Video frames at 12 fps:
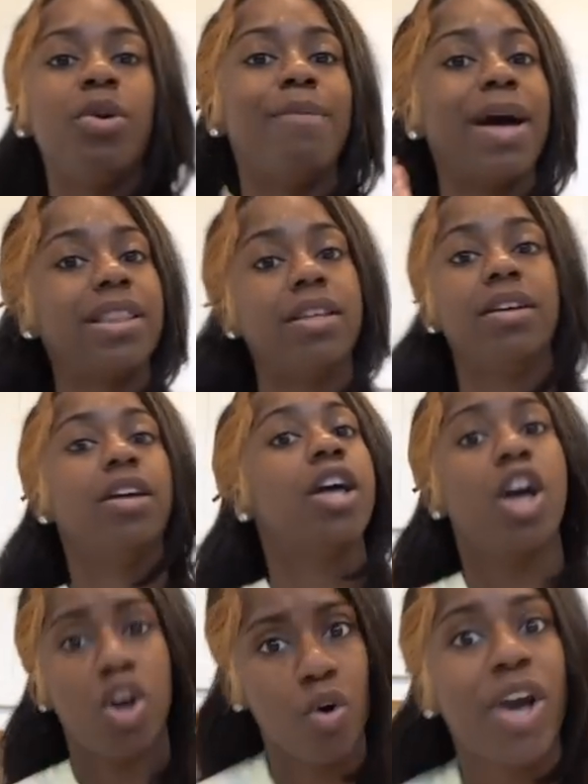we about to
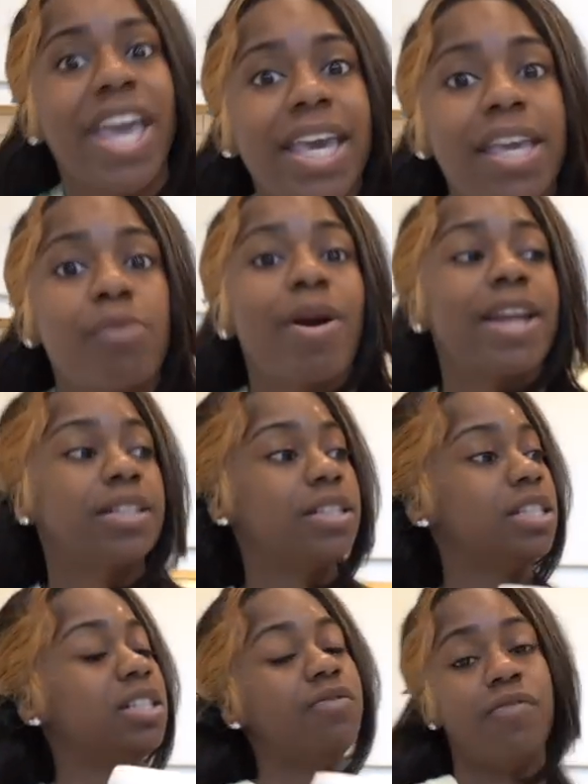go ahead and get right
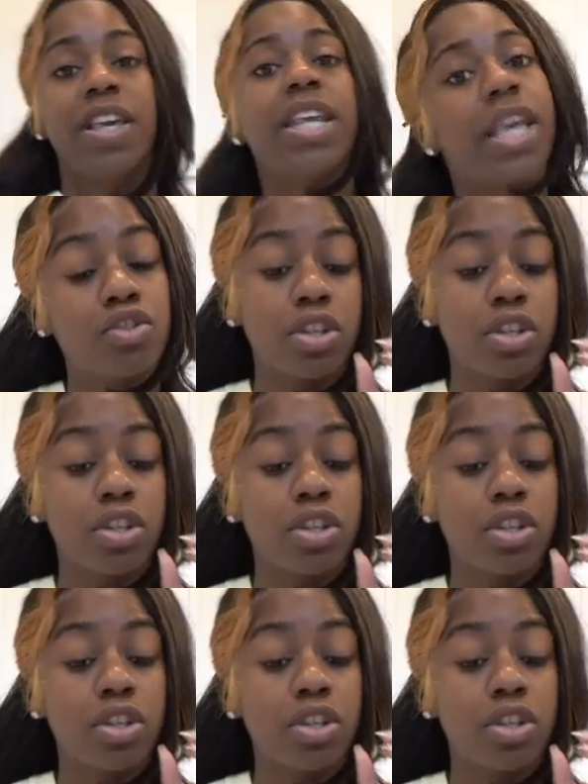into this video.